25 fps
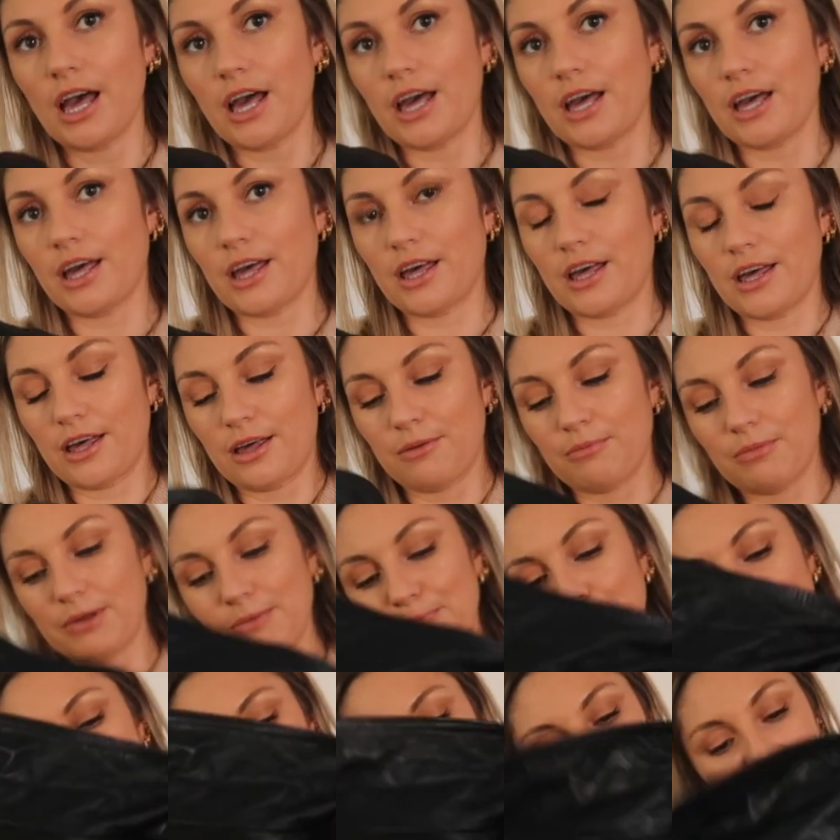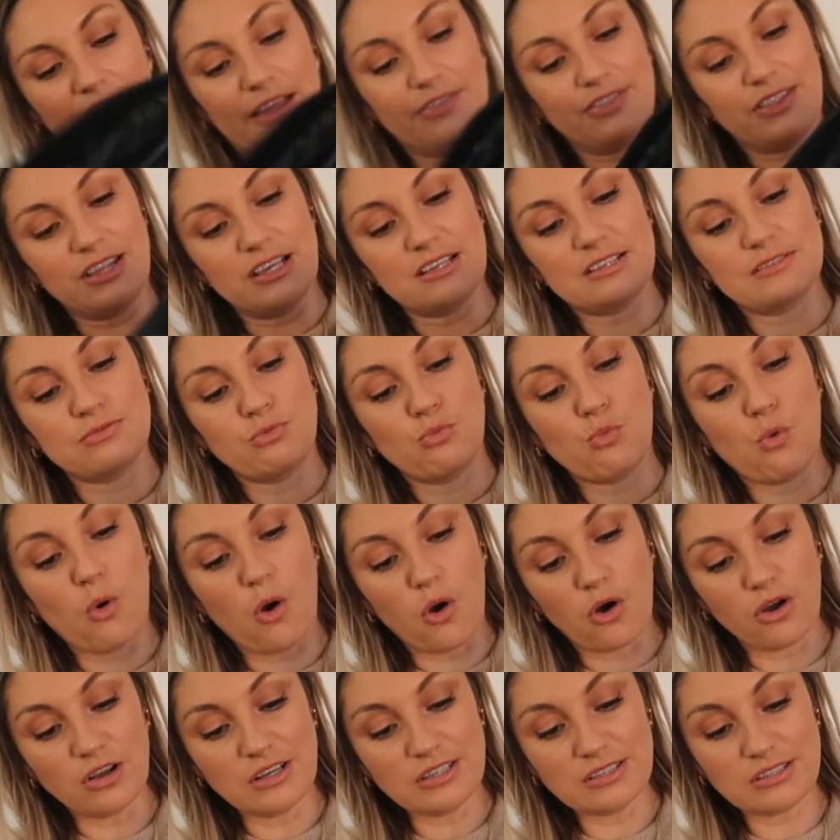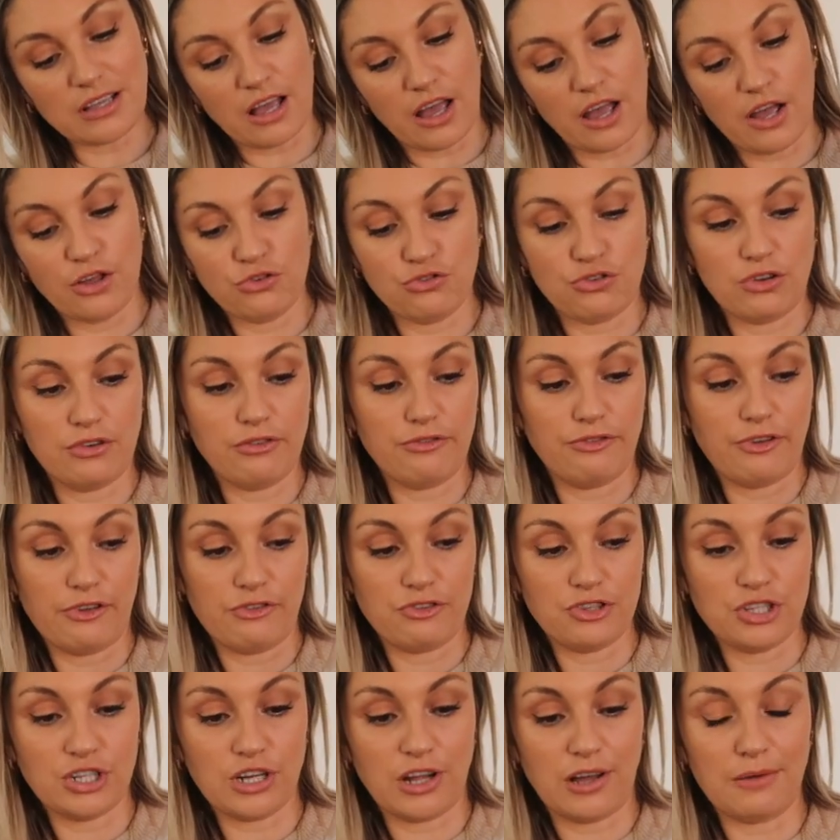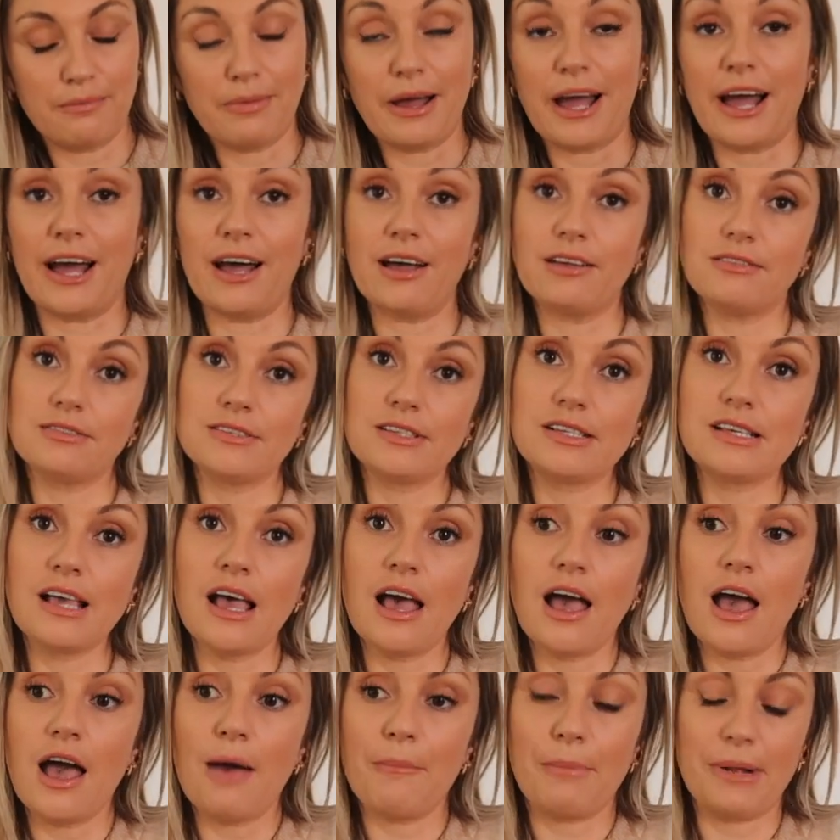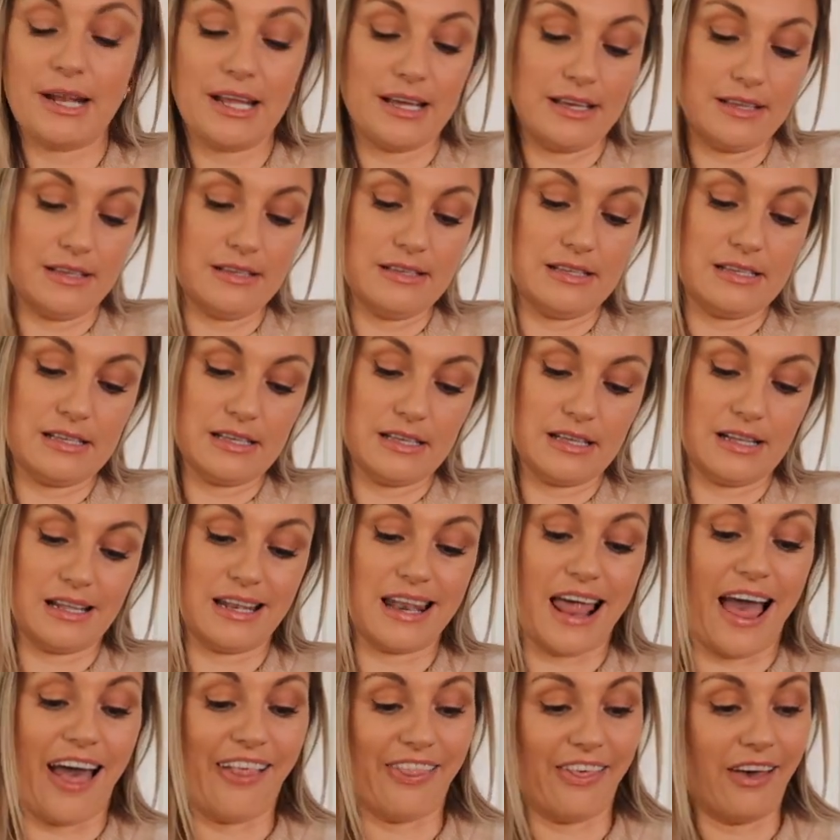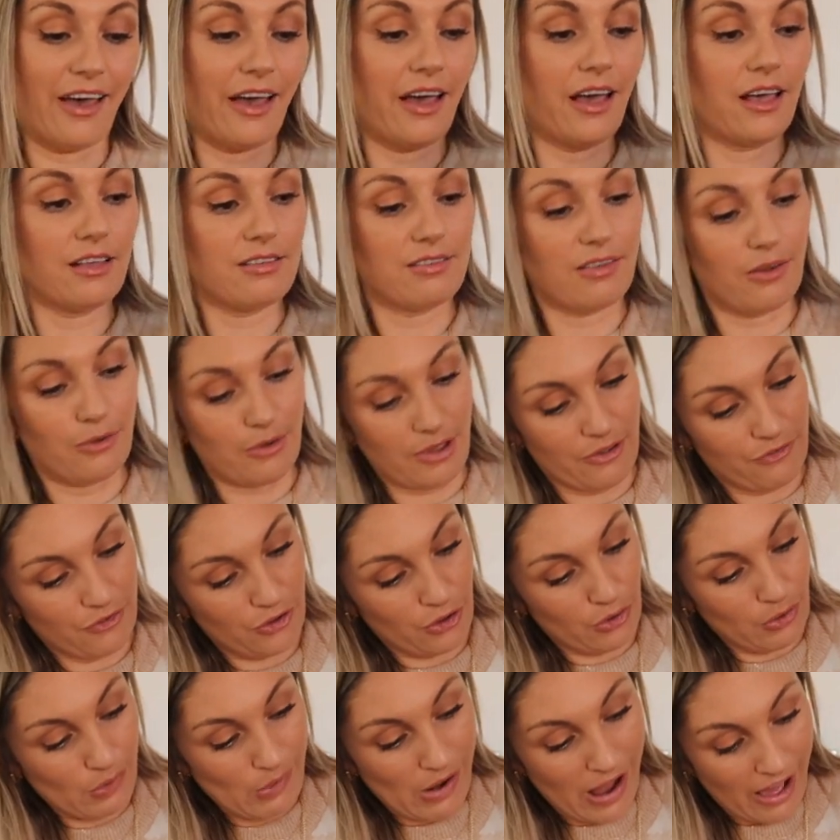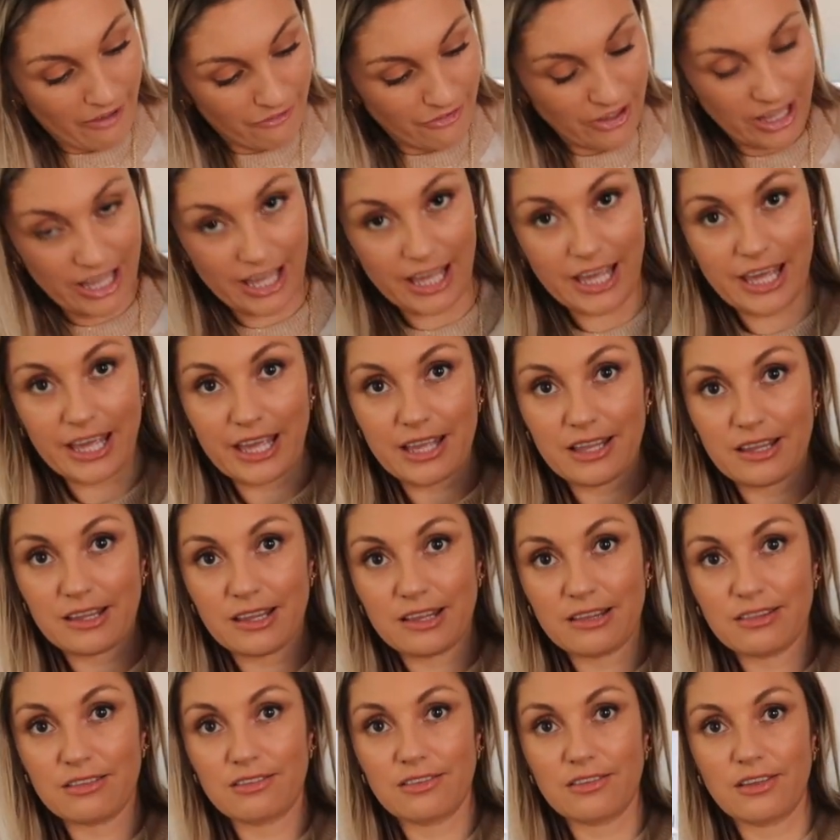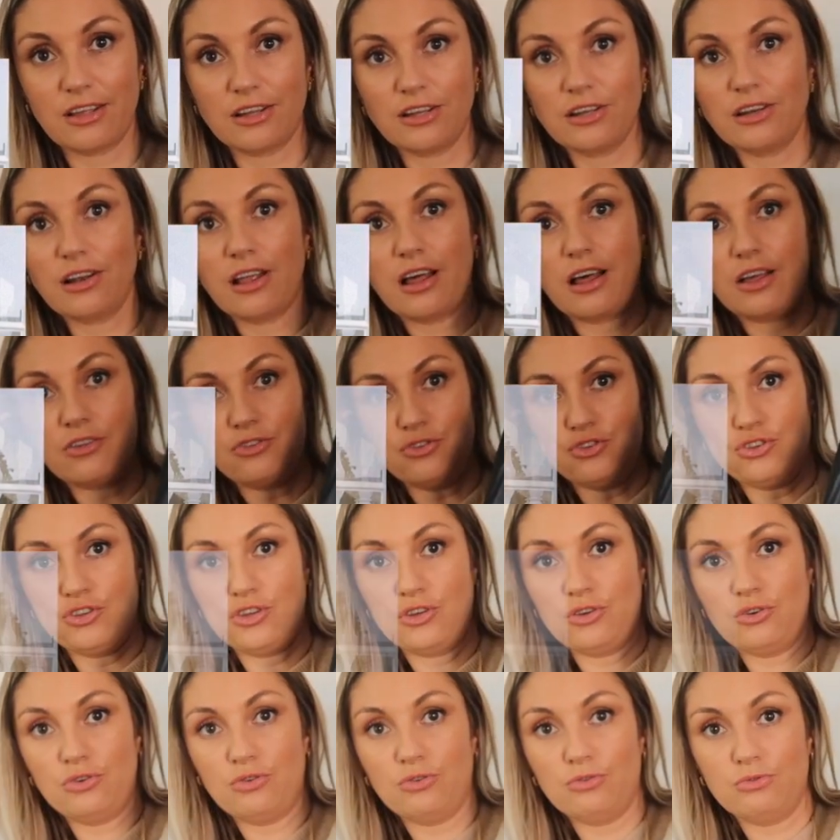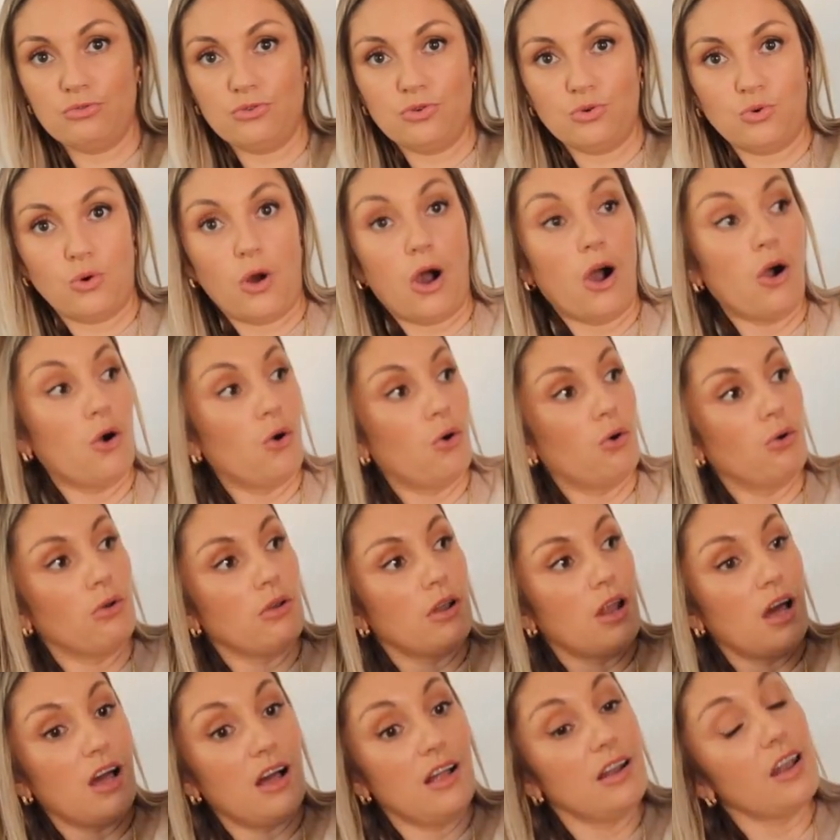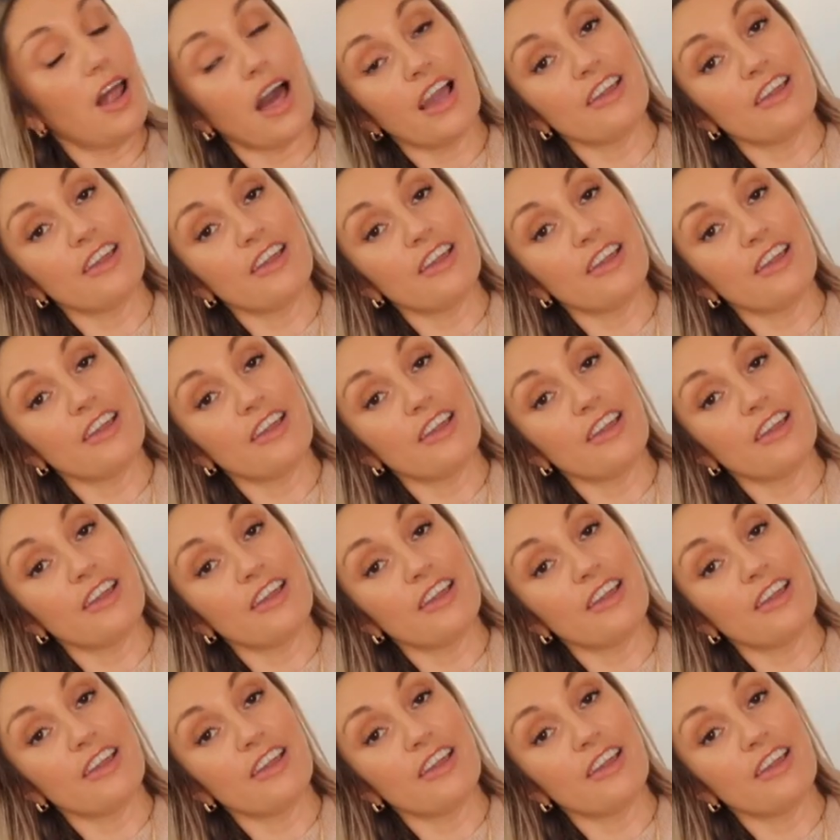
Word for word: But yeah, this was £159, but it is leather. So if you love it, it's gonna last you your whole life.